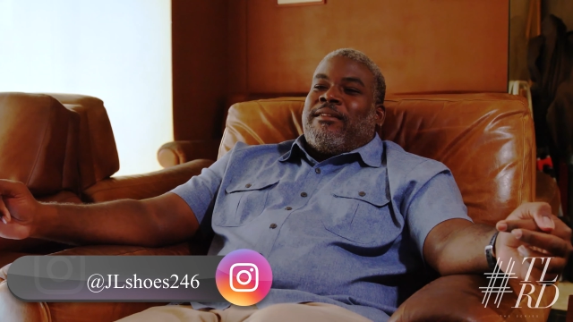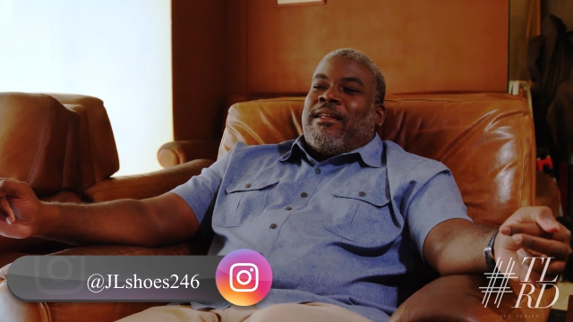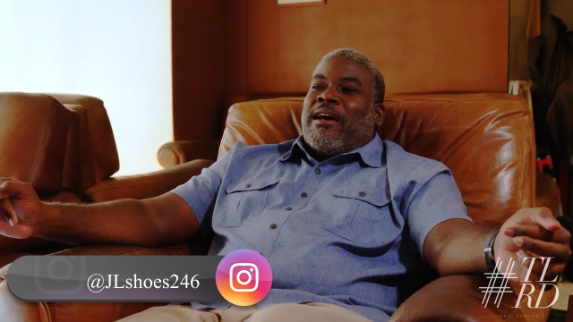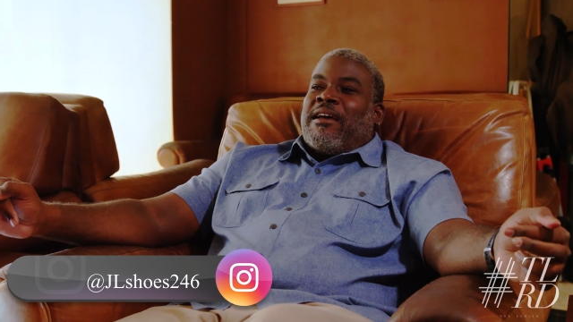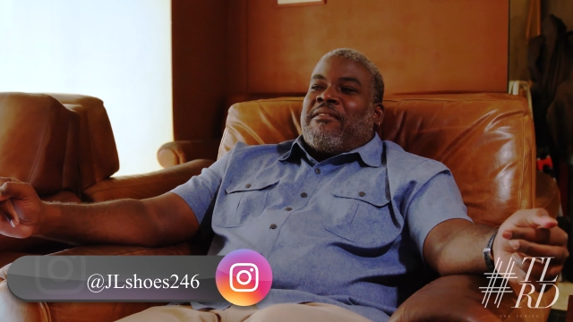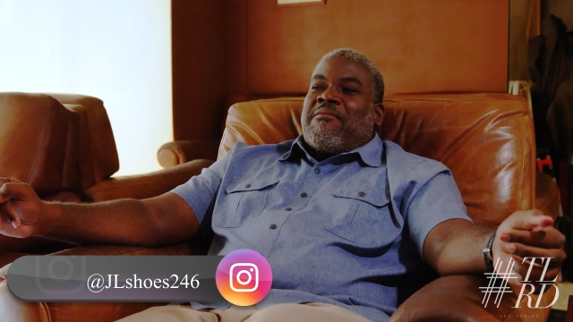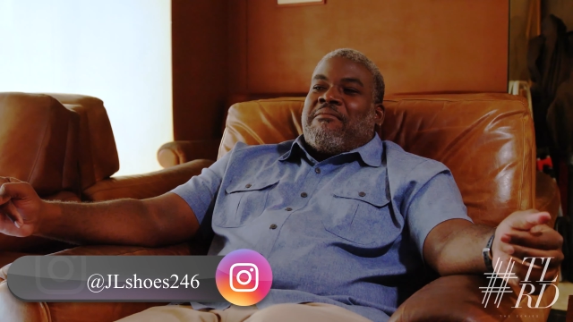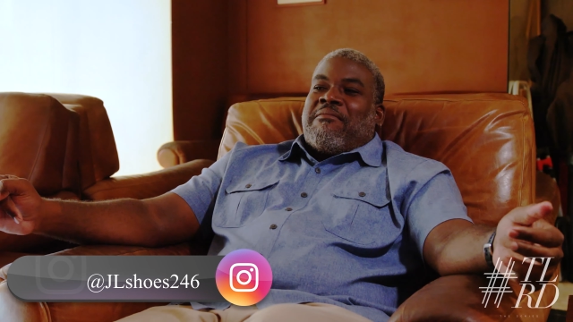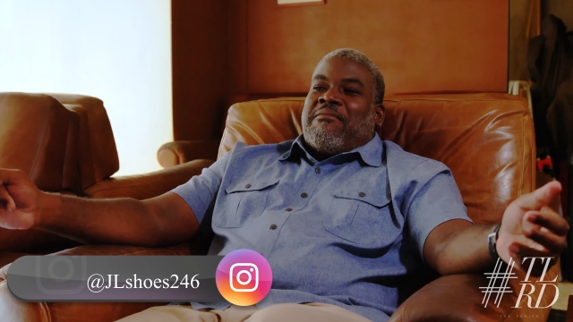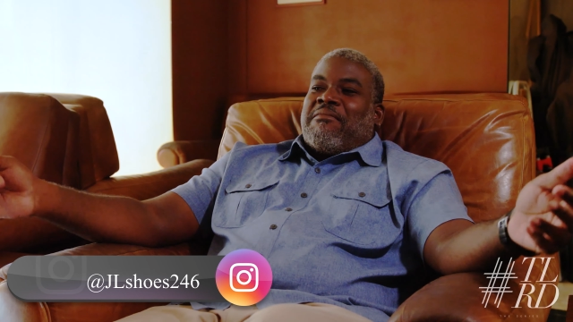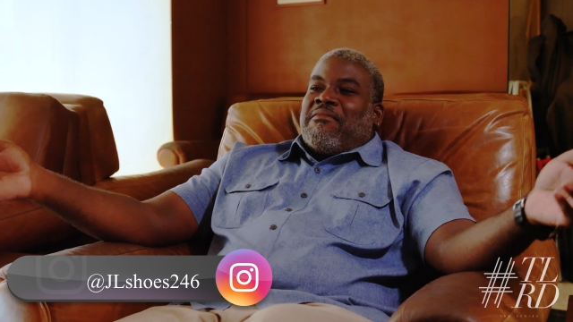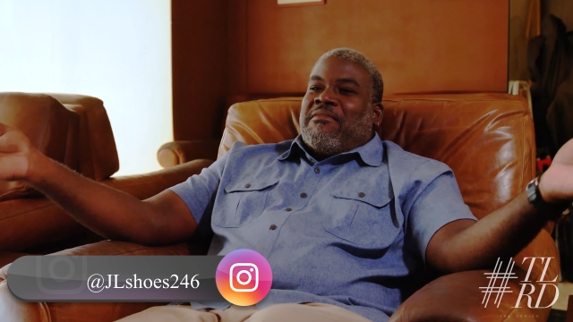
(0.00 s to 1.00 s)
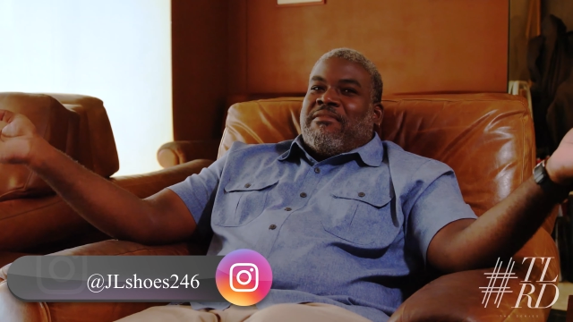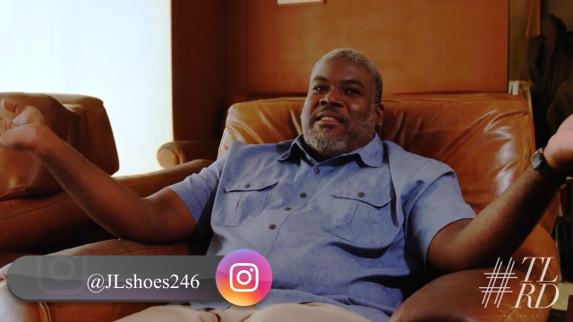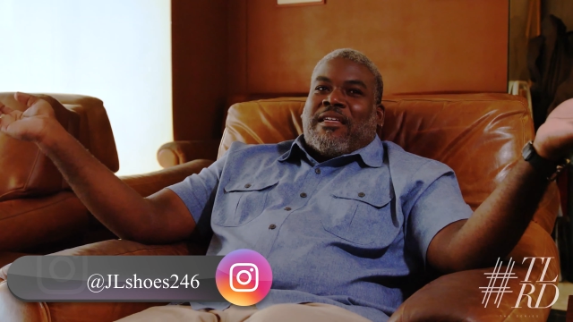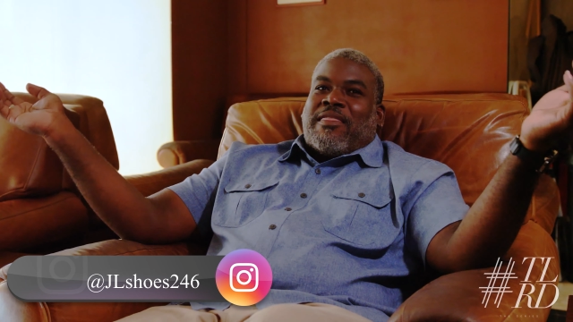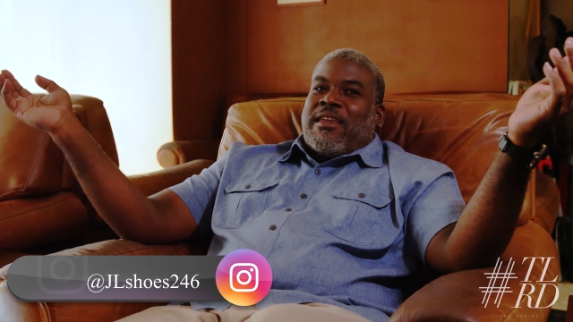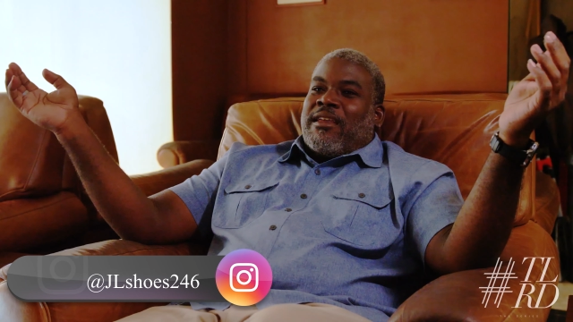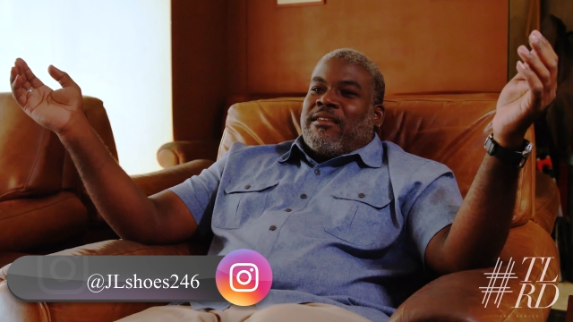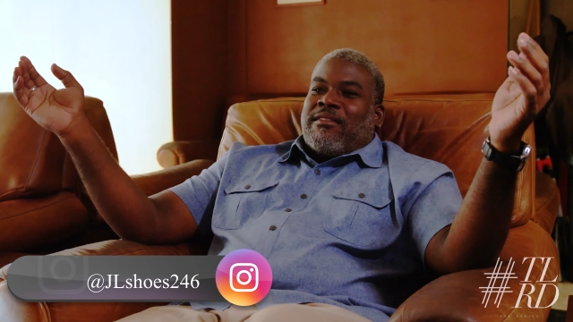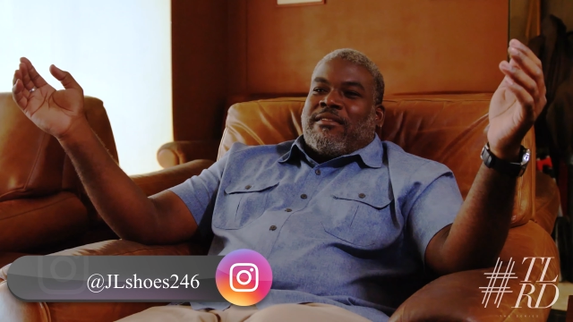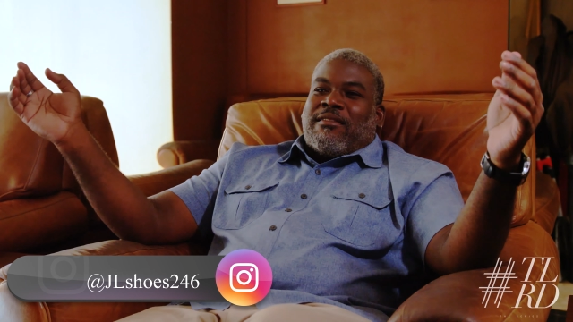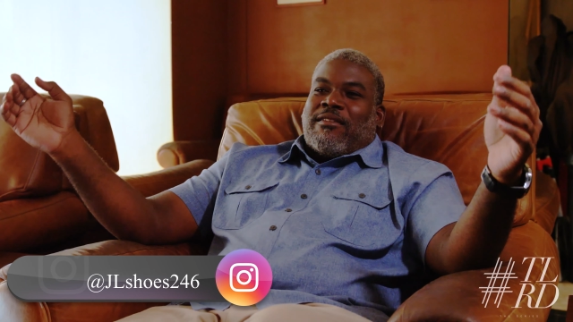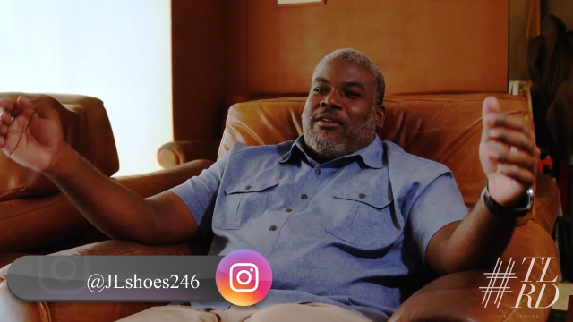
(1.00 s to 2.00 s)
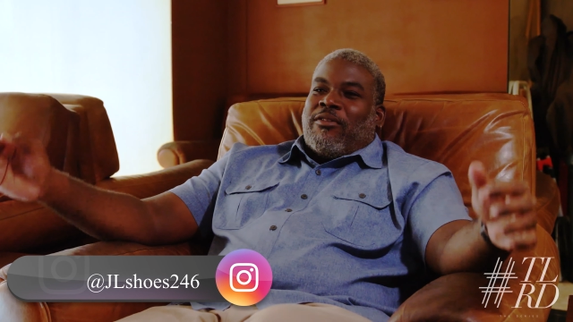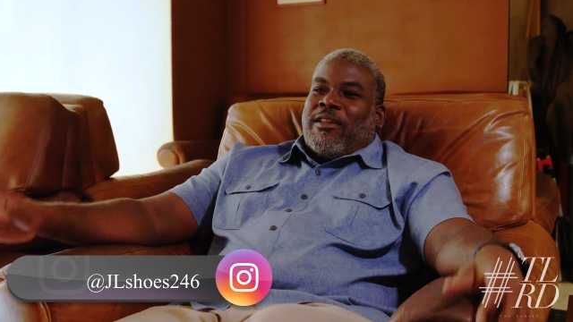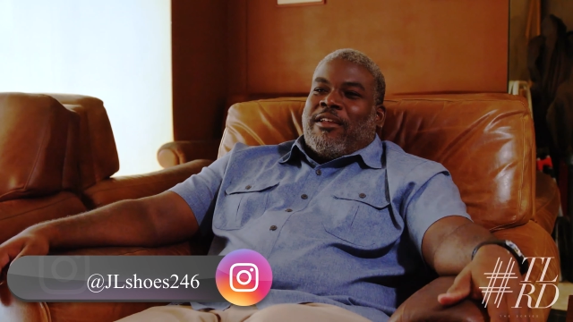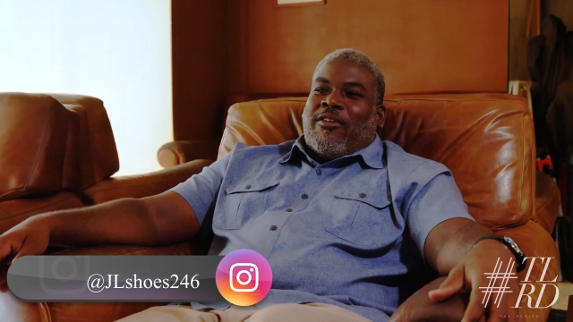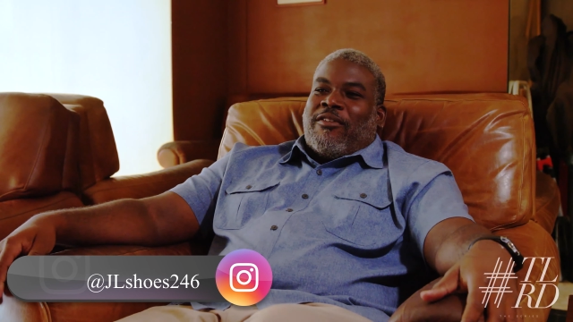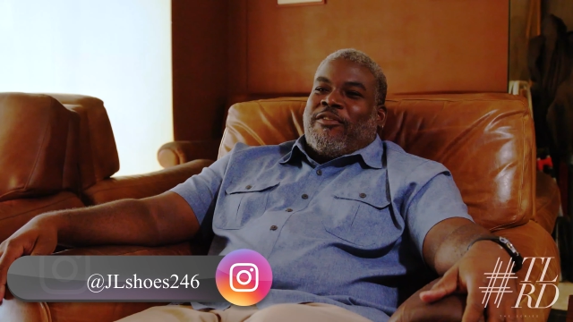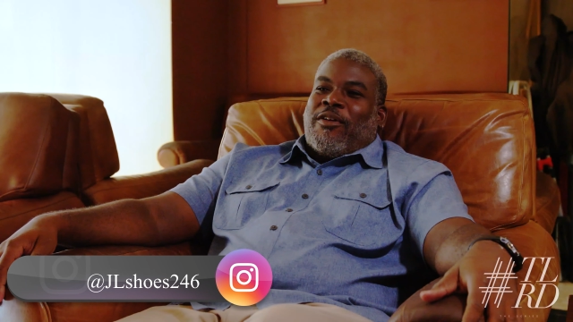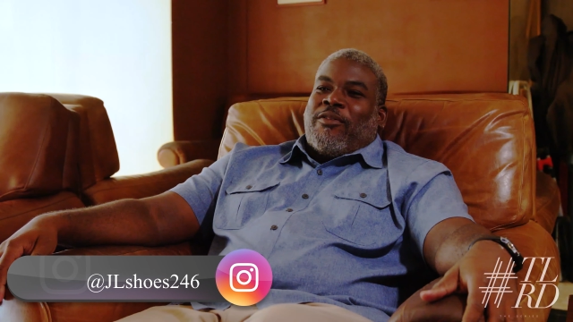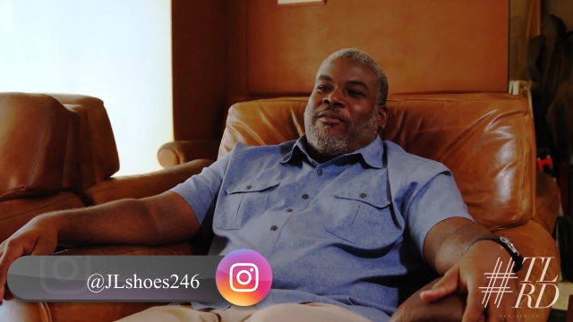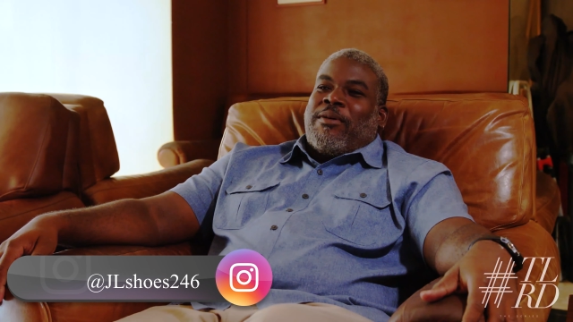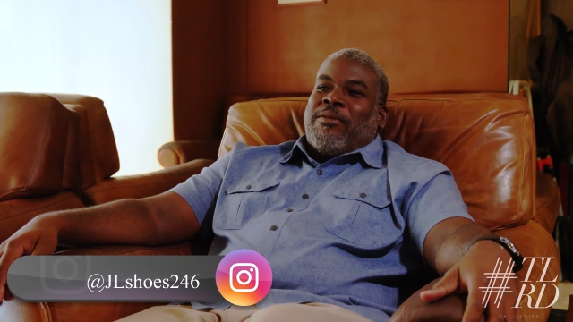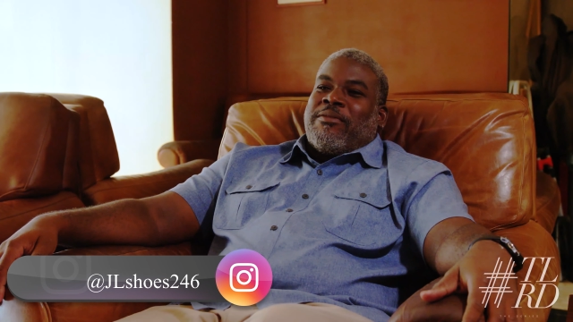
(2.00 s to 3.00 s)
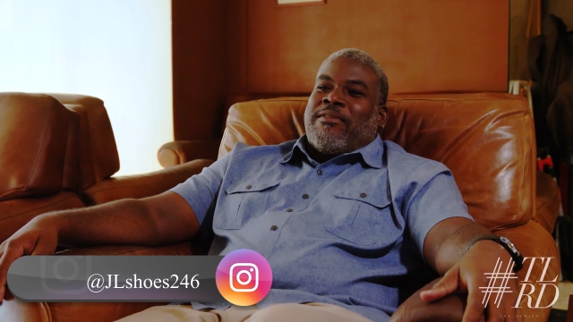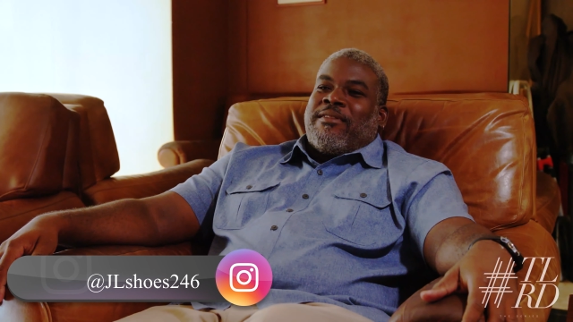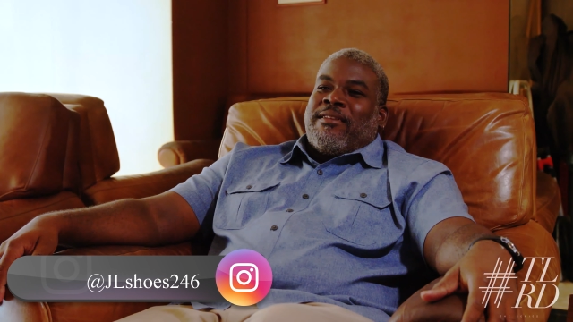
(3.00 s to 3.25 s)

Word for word: that nothing is on on, on the bubbles.